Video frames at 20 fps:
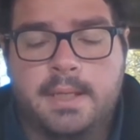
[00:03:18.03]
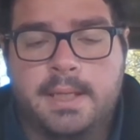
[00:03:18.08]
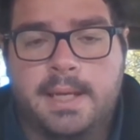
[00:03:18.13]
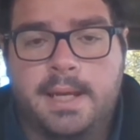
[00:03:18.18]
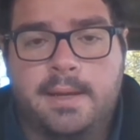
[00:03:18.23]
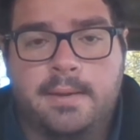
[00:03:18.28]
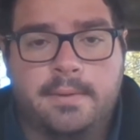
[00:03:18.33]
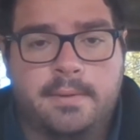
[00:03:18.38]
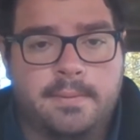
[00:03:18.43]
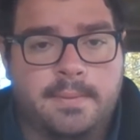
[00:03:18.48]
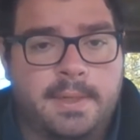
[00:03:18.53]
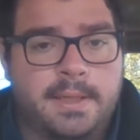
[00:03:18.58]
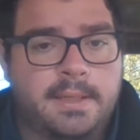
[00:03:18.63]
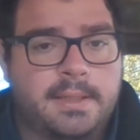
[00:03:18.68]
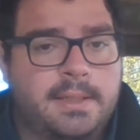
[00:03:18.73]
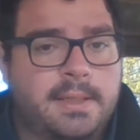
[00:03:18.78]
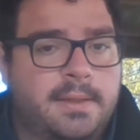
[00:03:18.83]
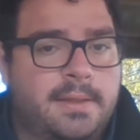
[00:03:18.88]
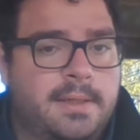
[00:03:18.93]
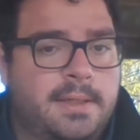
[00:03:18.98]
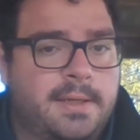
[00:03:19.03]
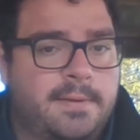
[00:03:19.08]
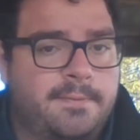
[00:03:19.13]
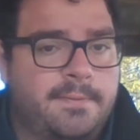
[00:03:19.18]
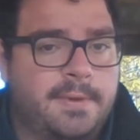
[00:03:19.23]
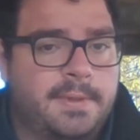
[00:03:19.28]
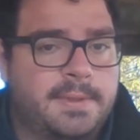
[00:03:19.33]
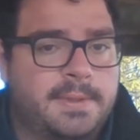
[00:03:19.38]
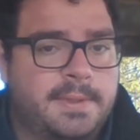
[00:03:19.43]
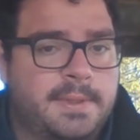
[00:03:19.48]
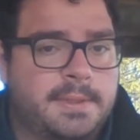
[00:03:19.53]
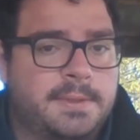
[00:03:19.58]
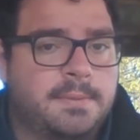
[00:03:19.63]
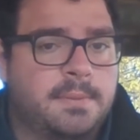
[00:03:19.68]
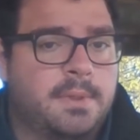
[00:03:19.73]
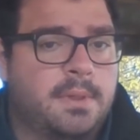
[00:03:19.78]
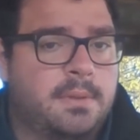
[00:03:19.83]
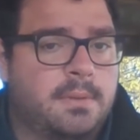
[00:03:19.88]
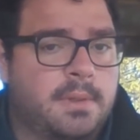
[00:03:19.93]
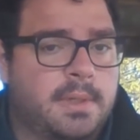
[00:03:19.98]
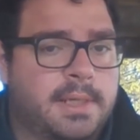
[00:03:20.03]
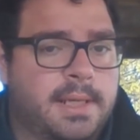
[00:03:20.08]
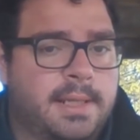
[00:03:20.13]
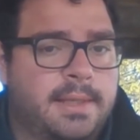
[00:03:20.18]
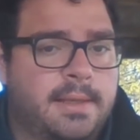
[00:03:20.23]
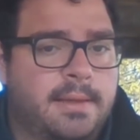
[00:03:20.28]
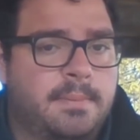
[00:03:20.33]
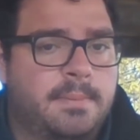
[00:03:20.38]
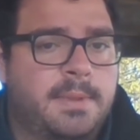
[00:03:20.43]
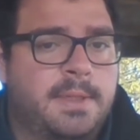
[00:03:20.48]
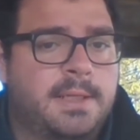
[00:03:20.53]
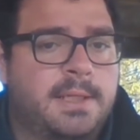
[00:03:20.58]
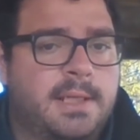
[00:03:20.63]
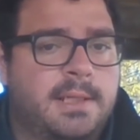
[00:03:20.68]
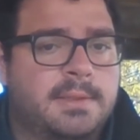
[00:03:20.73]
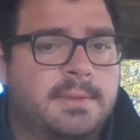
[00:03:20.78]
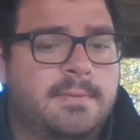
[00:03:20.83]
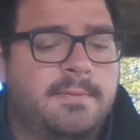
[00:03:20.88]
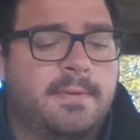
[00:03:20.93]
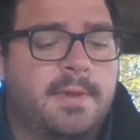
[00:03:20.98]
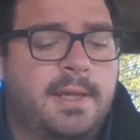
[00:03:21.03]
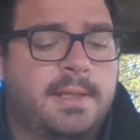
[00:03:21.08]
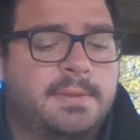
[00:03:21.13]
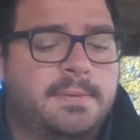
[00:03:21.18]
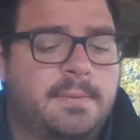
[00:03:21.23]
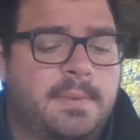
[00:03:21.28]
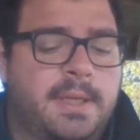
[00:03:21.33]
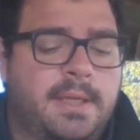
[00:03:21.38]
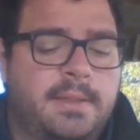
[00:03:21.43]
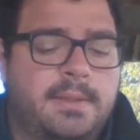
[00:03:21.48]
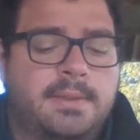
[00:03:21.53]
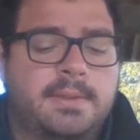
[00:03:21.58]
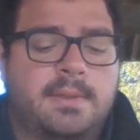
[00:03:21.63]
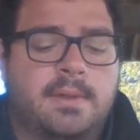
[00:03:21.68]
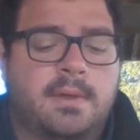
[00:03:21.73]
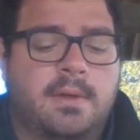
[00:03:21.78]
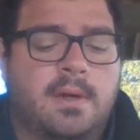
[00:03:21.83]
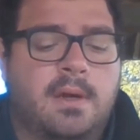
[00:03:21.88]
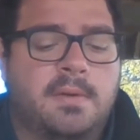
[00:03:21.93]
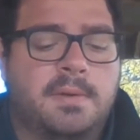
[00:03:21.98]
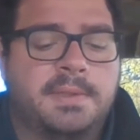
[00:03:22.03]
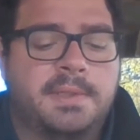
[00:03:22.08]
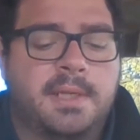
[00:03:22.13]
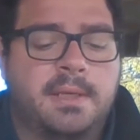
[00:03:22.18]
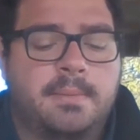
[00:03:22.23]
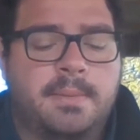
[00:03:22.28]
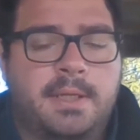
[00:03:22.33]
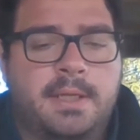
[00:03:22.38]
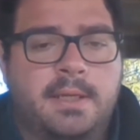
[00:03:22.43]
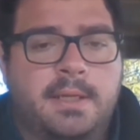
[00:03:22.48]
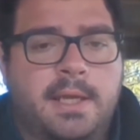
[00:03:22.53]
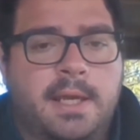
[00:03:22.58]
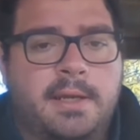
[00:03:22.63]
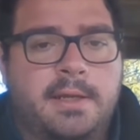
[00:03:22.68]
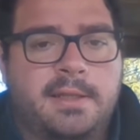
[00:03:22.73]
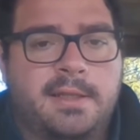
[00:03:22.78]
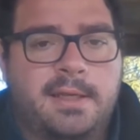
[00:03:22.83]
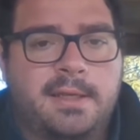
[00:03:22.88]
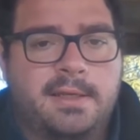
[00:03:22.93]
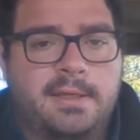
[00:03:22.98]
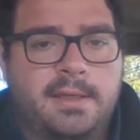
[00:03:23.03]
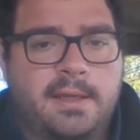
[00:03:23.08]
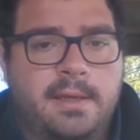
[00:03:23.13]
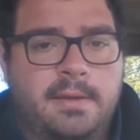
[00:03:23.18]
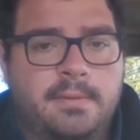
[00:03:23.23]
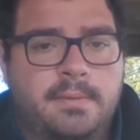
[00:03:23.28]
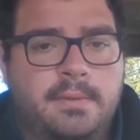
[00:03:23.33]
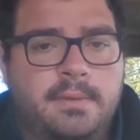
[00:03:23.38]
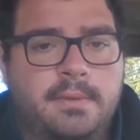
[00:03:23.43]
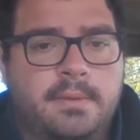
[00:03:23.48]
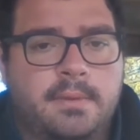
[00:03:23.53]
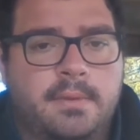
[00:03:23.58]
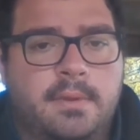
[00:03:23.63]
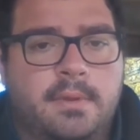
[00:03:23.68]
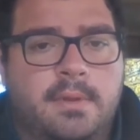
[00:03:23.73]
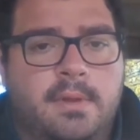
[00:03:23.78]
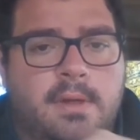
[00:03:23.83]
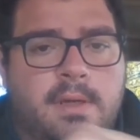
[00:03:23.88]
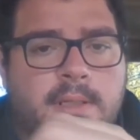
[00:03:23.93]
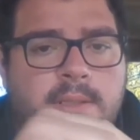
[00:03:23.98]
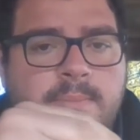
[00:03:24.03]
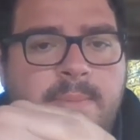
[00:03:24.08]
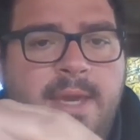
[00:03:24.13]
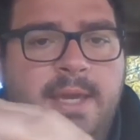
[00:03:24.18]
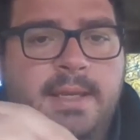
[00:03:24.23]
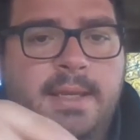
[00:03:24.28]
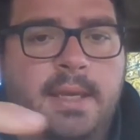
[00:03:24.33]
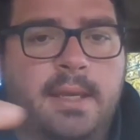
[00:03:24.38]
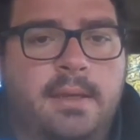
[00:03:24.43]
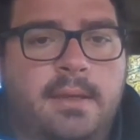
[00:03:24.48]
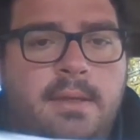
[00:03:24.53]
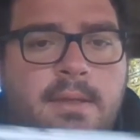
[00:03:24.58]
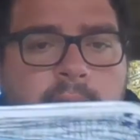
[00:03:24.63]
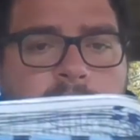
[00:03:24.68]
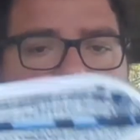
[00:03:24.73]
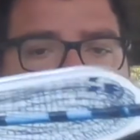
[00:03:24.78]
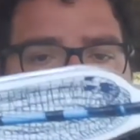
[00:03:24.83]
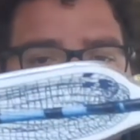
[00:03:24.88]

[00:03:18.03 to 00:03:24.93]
Now the way to tell the difference is when you look at them, the damselfly's wings are always going to be kind of laid down along its back end.